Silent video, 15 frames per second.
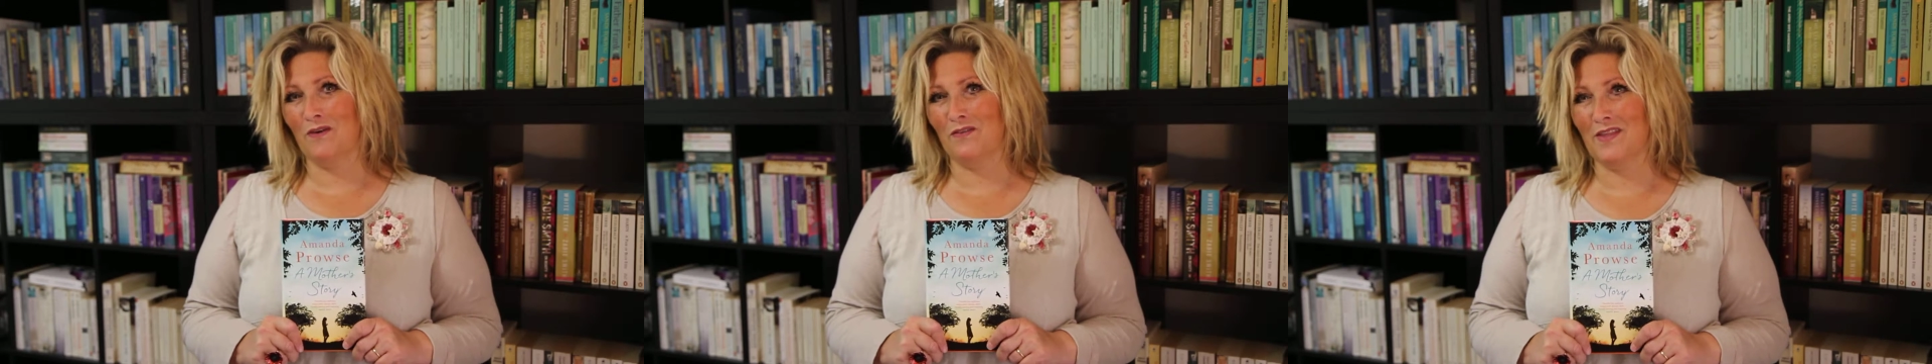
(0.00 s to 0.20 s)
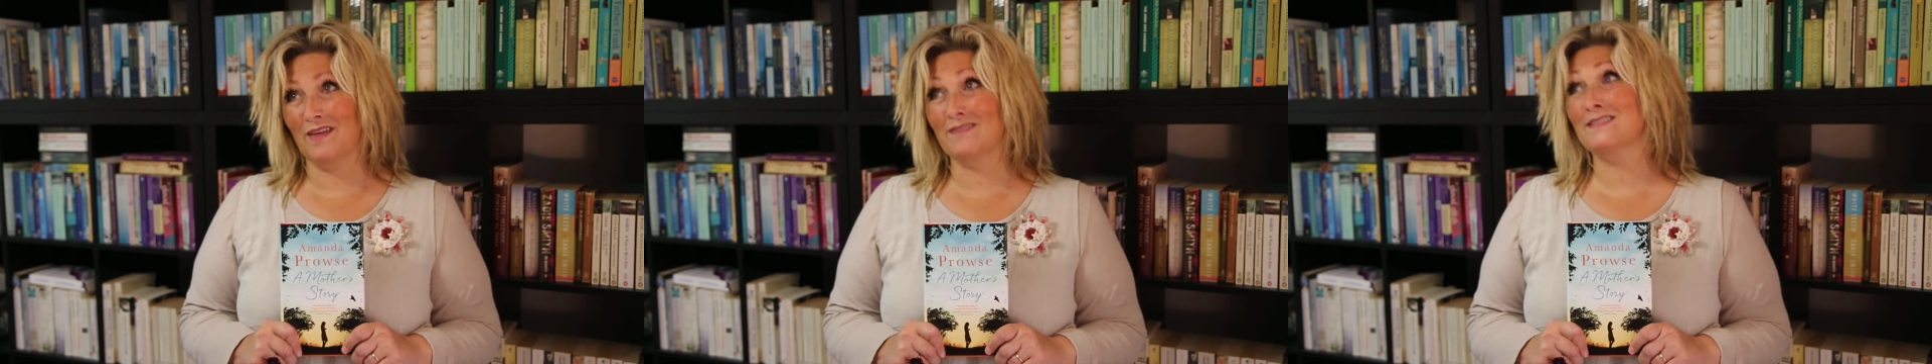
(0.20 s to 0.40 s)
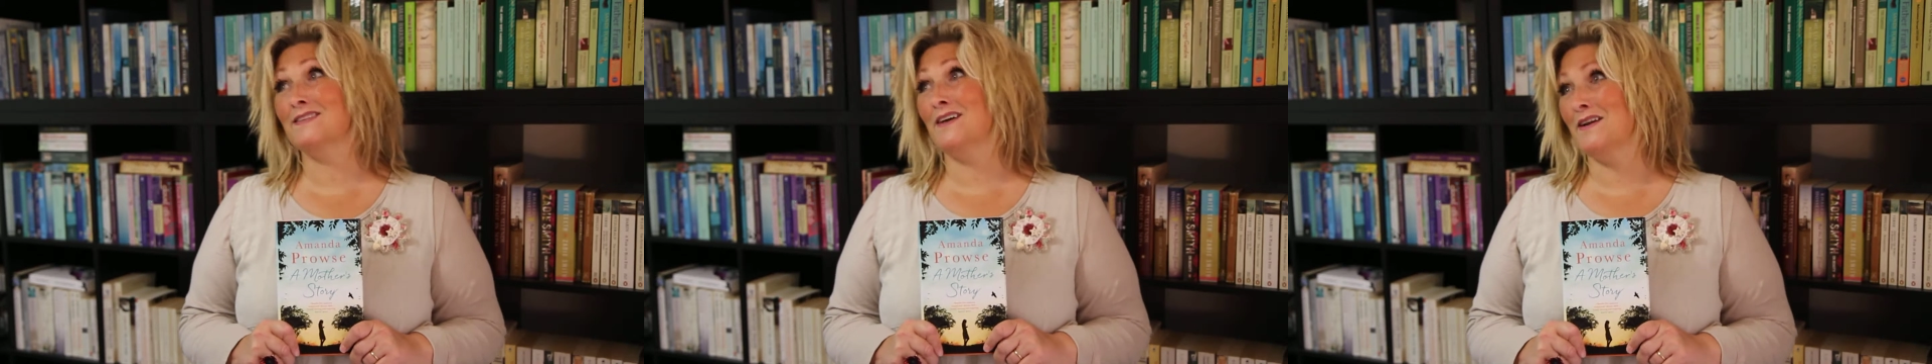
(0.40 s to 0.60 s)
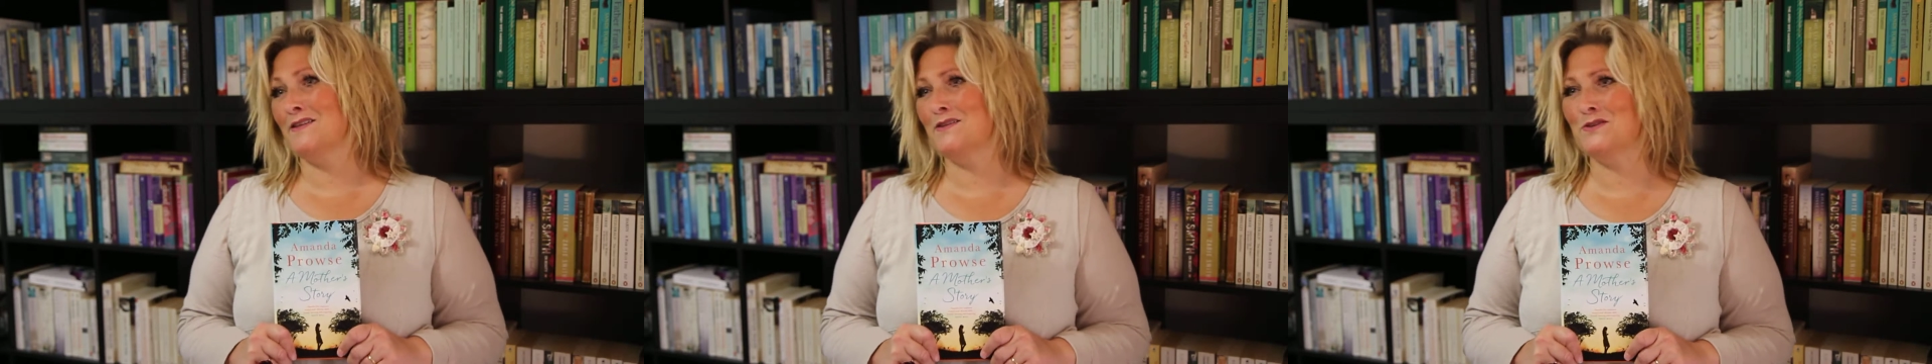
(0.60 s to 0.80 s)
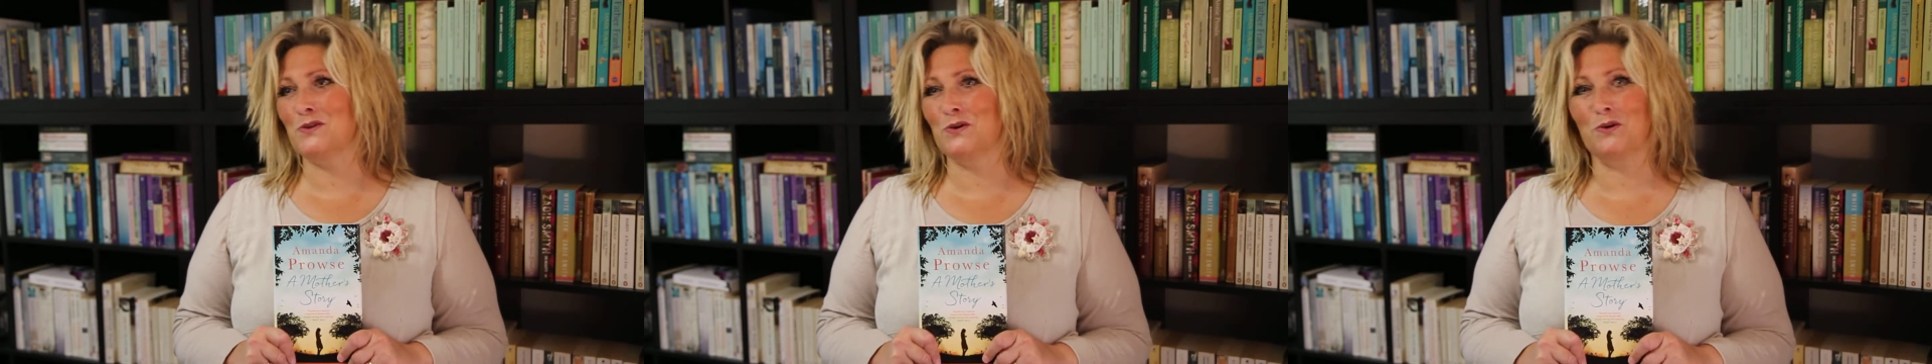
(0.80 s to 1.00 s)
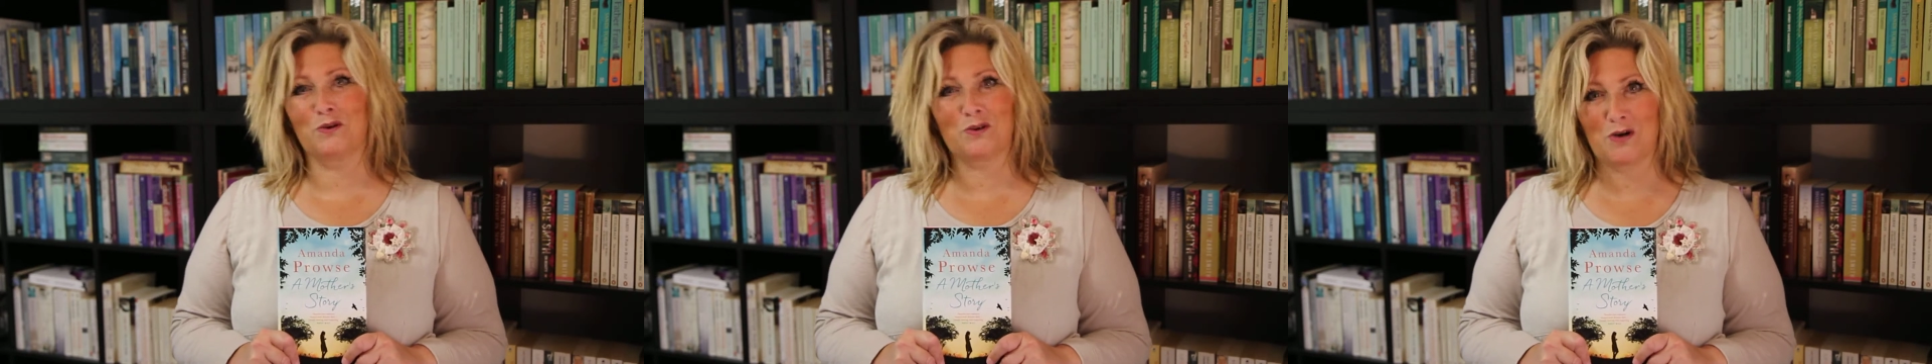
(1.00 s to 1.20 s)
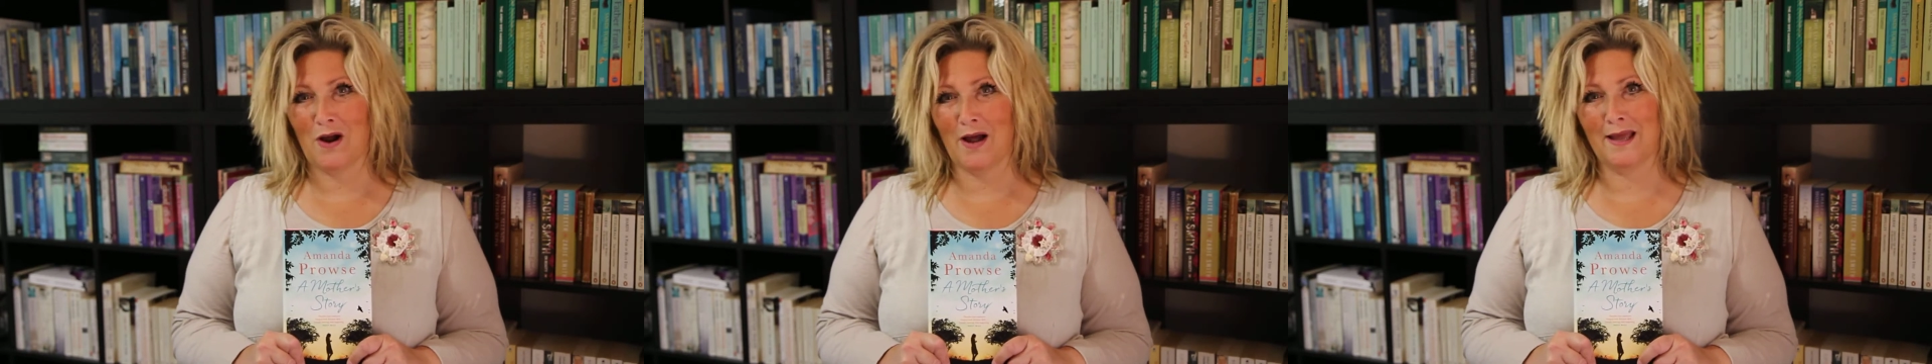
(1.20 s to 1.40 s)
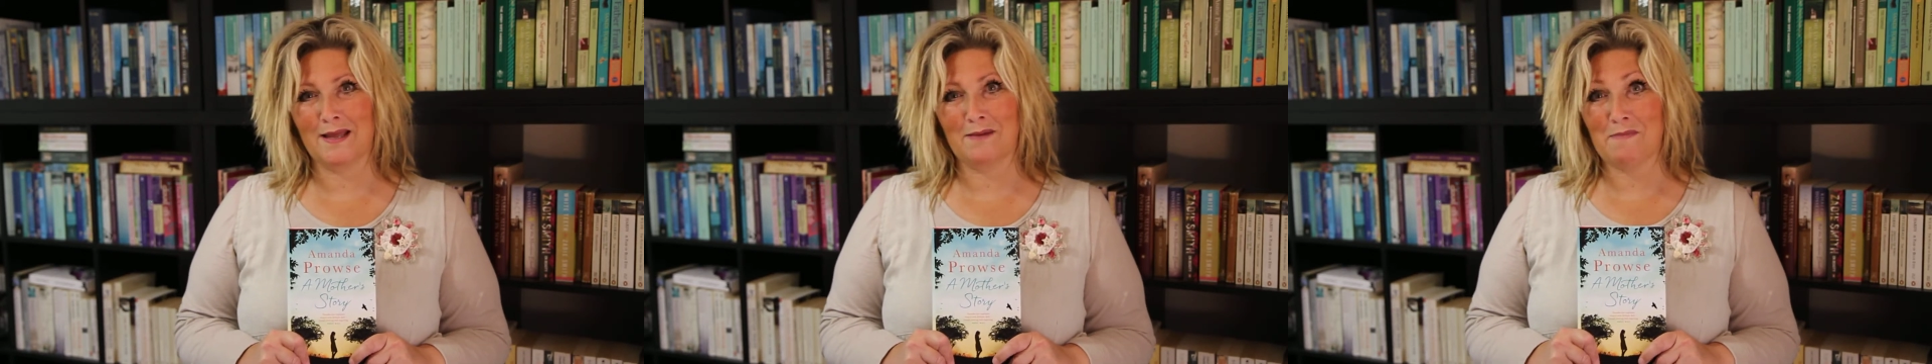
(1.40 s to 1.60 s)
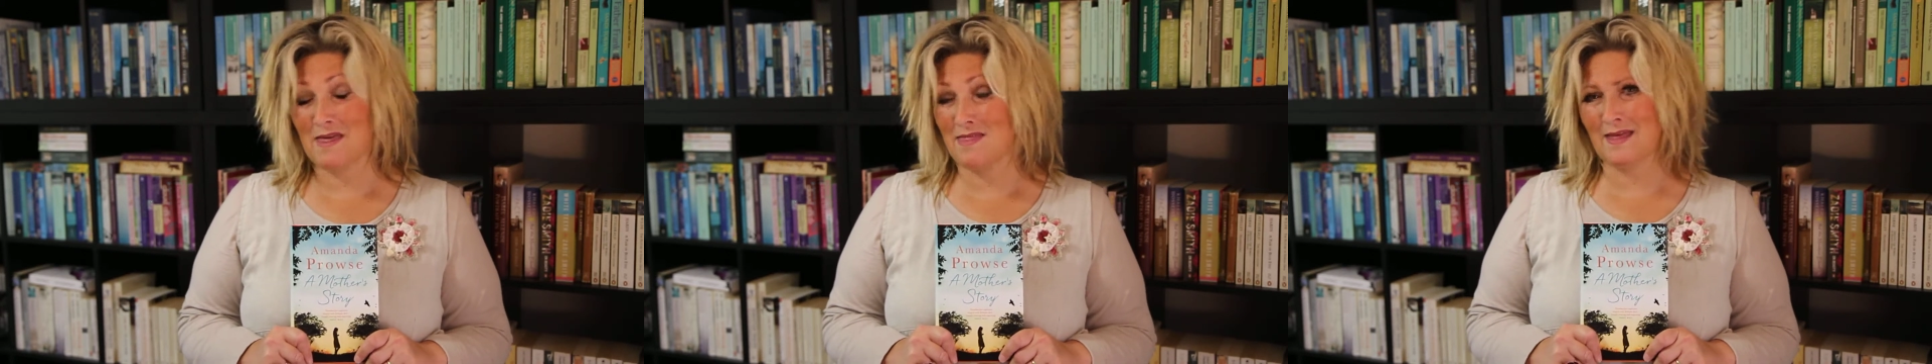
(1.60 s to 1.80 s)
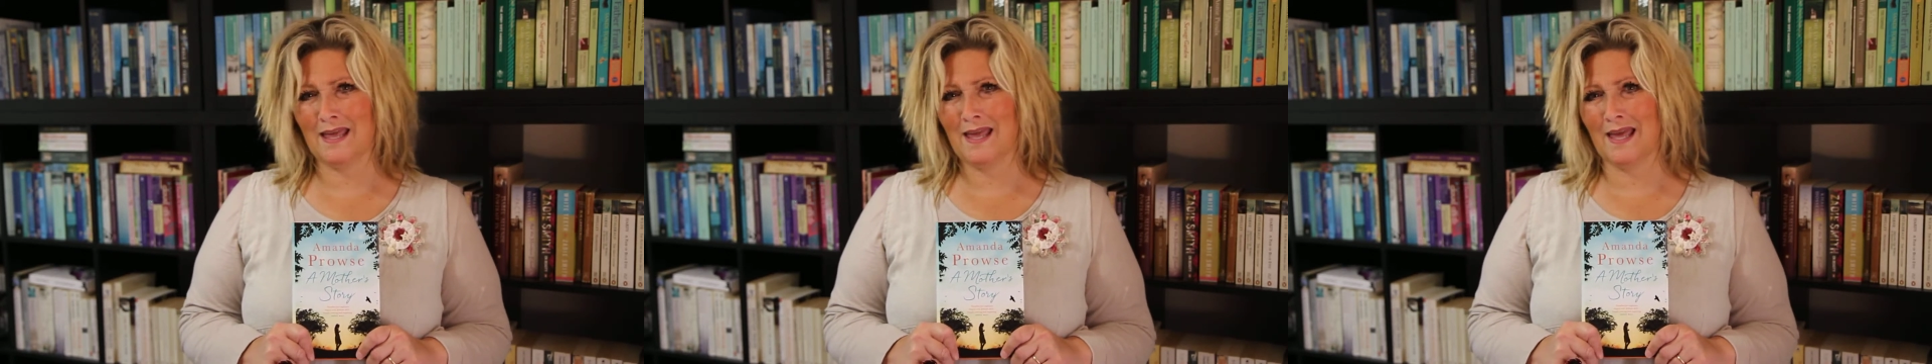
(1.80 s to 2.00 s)
on the other side of the door crying and me
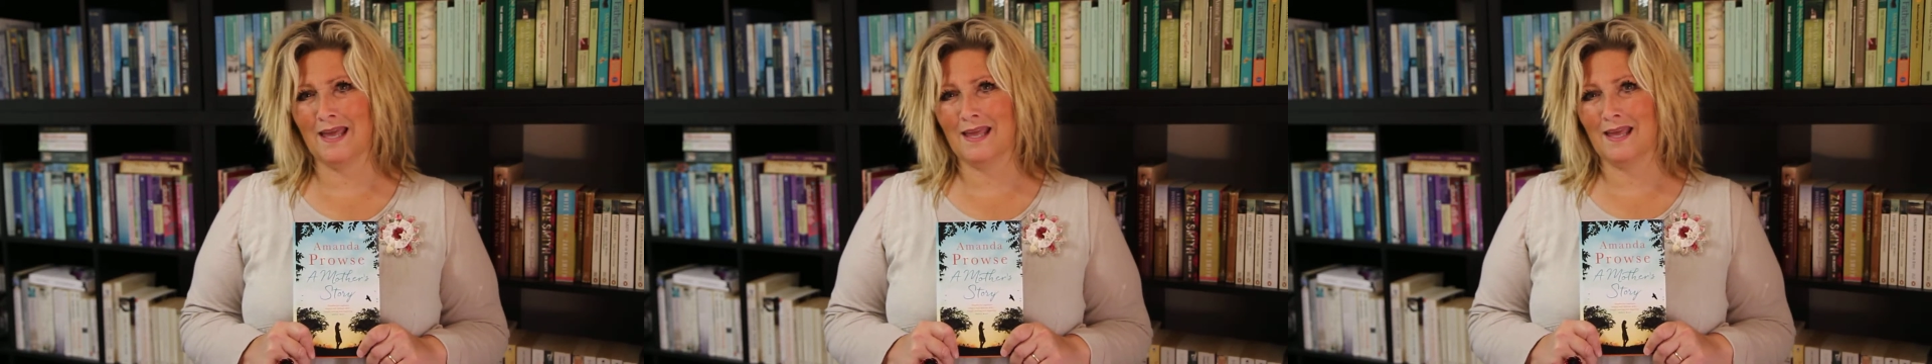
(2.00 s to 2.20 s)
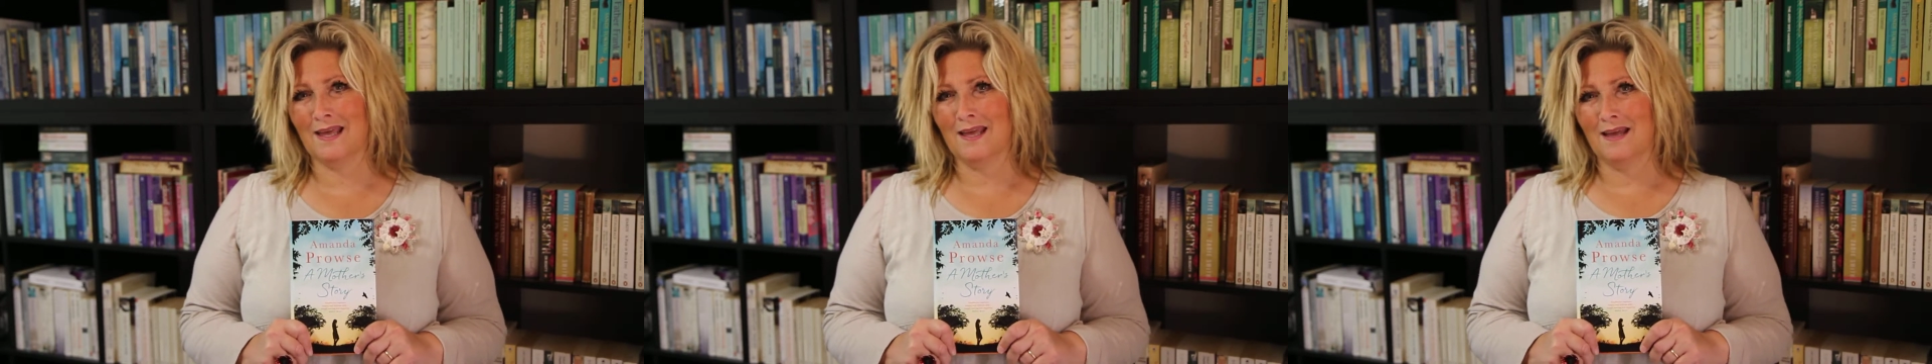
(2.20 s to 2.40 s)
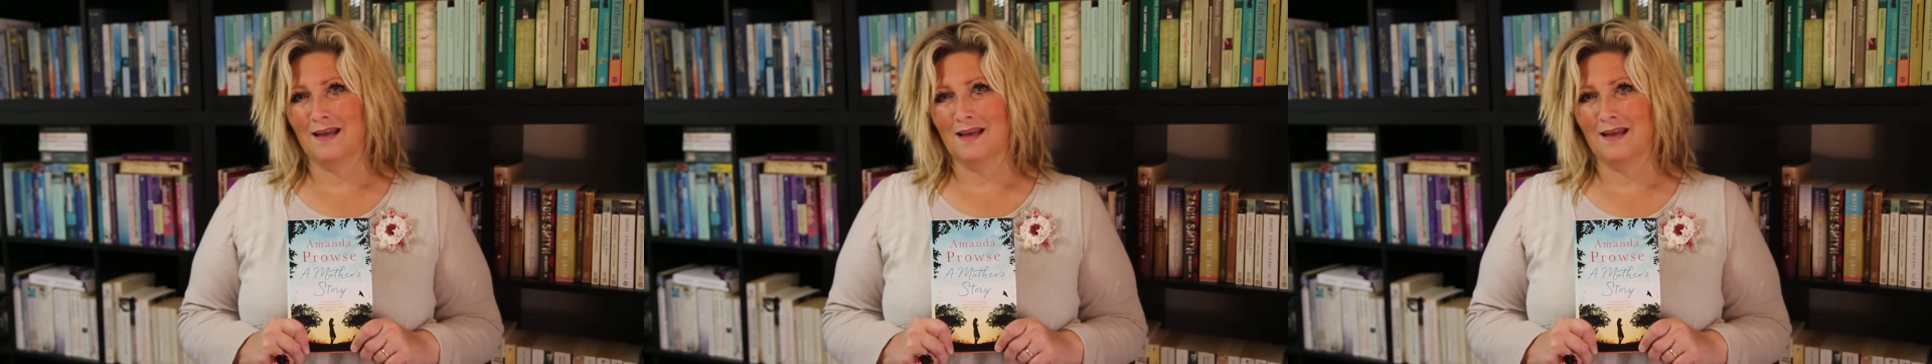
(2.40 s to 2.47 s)
thinking,